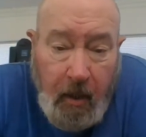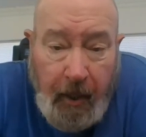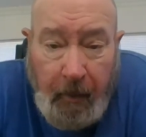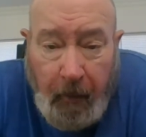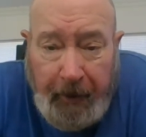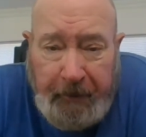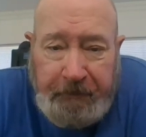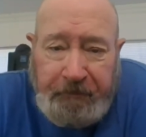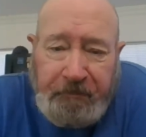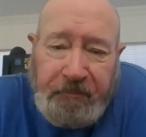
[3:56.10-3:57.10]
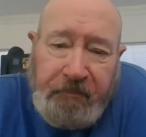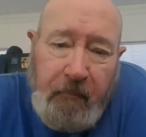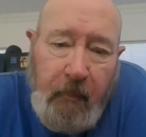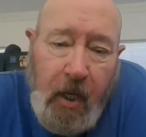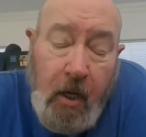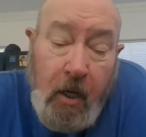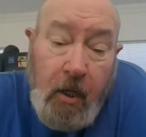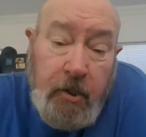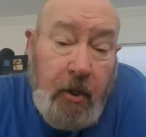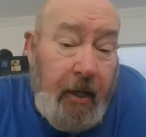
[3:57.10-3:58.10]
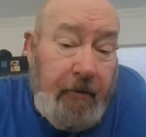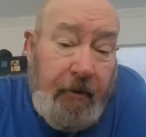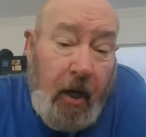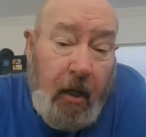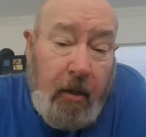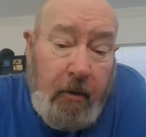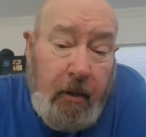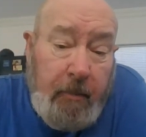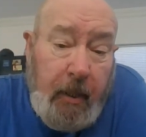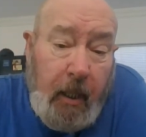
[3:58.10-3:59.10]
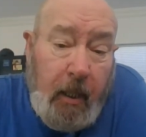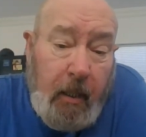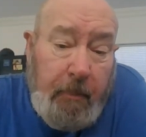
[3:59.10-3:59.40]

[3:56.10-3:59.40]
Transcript: Anyway, so they followed them, and